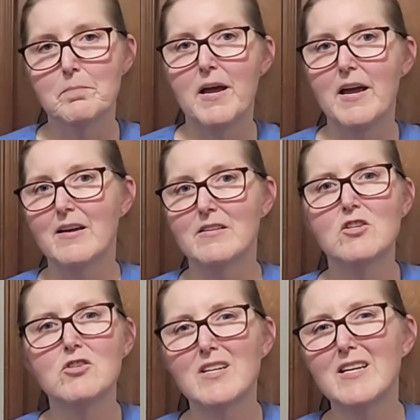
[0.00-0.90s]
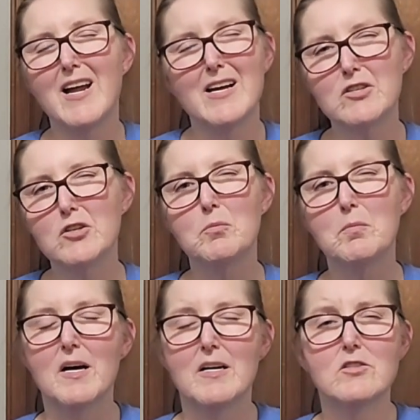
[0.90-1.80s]
and pans, usually not too
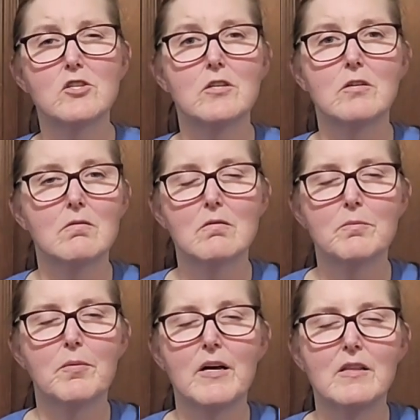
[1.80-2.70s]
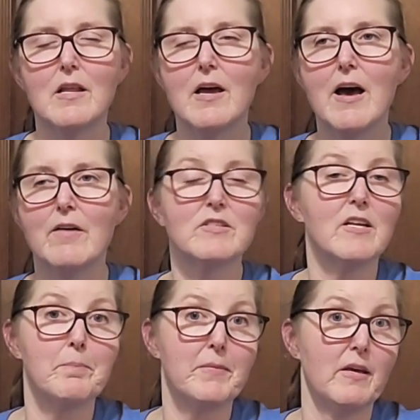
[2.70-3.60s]
much, but they have
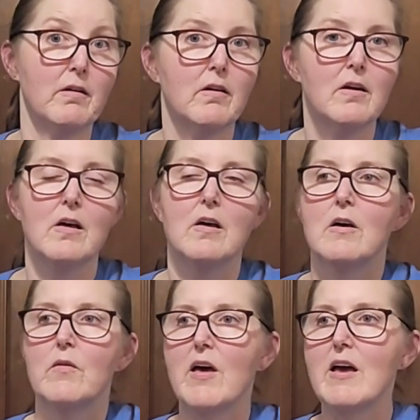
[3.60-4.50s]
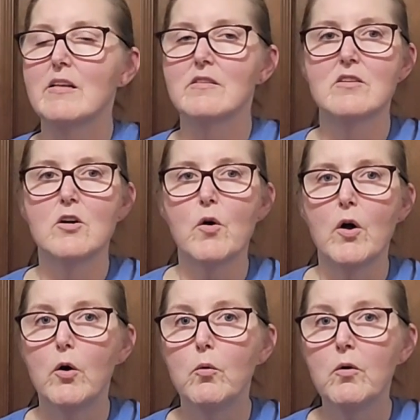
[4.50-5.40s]
something. They had
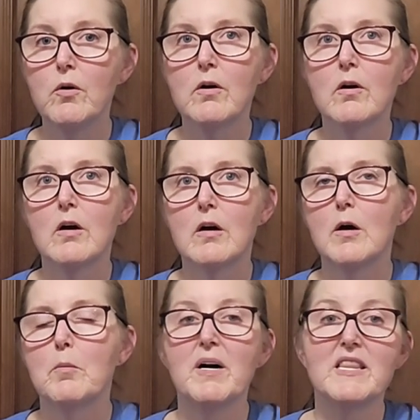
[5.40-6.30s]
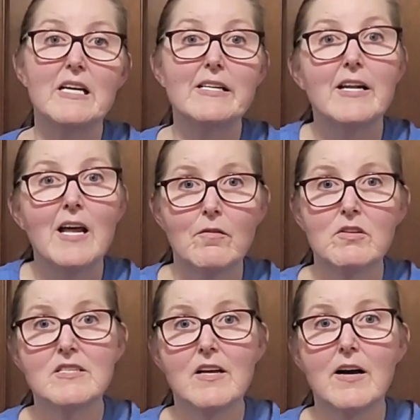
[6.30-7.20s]
zero, but they did have
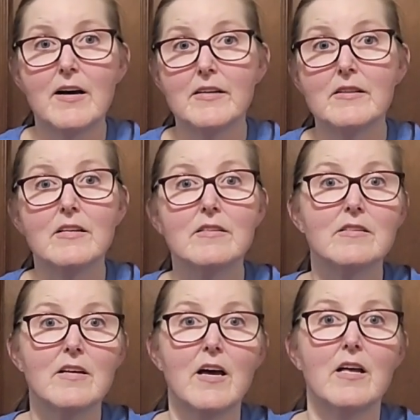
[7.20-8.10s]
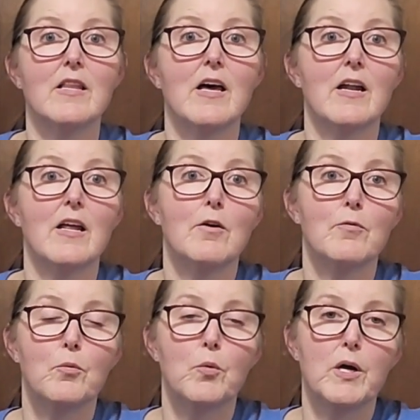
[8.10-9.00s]
a sign that said that
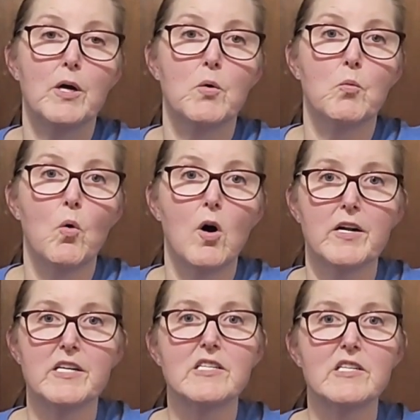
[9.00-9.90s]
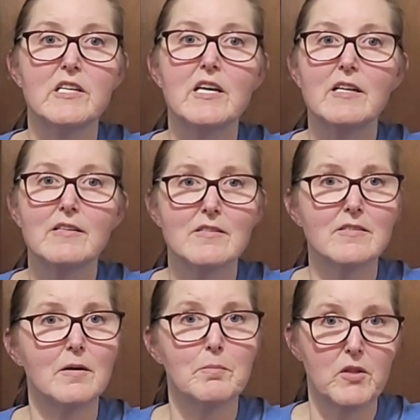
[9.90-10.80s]
if we wanted to get
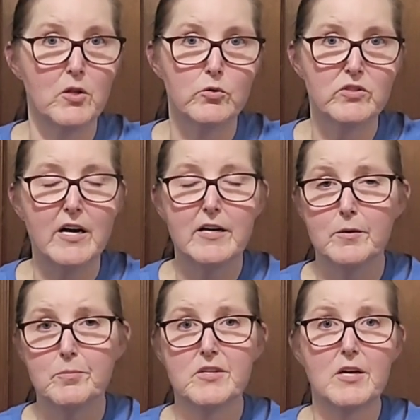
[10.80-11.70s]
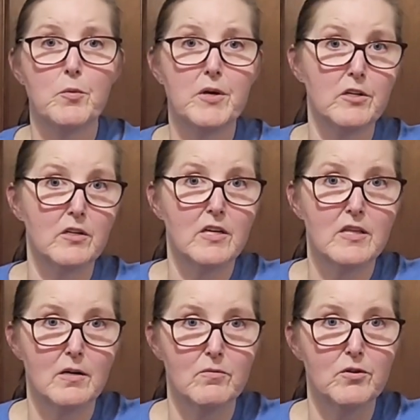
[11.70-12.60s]
some of those items, that we could
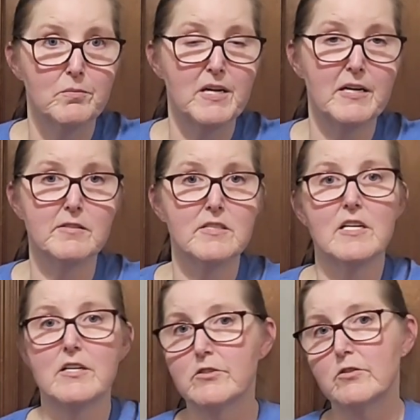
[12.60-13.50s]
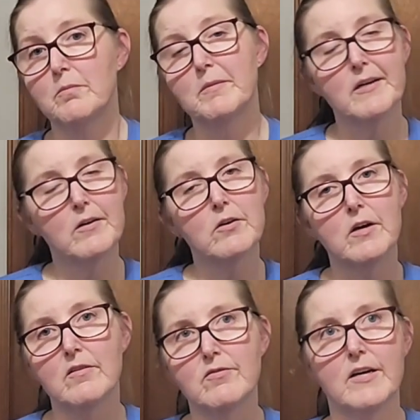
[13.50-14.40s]
get them from downstairs. So I'm like,
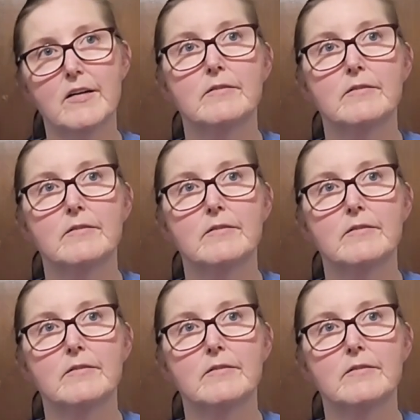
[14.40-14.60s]
okay, fine.